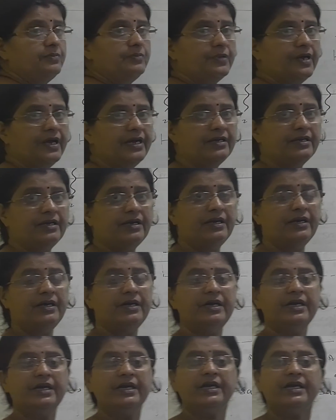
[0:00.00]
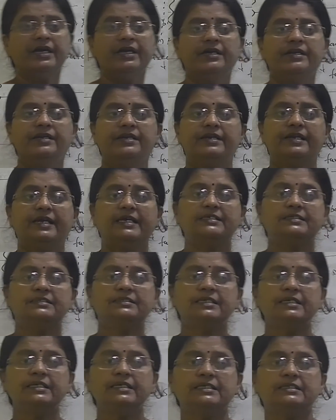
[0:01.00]
right? In
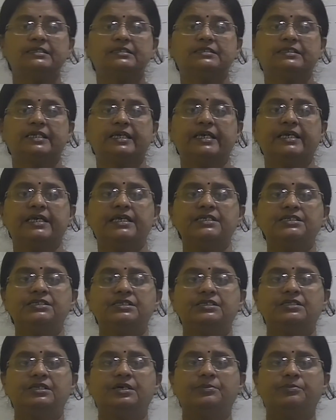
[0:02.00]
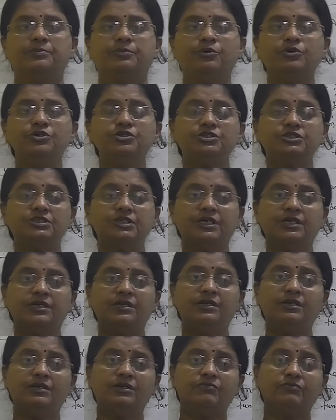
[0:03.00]
resting stage, the
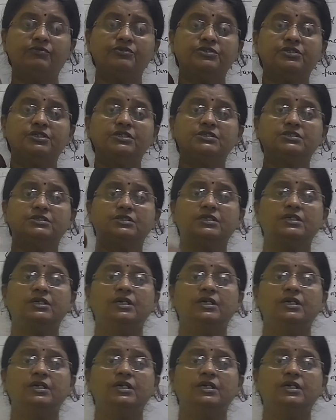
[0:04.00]
portion which is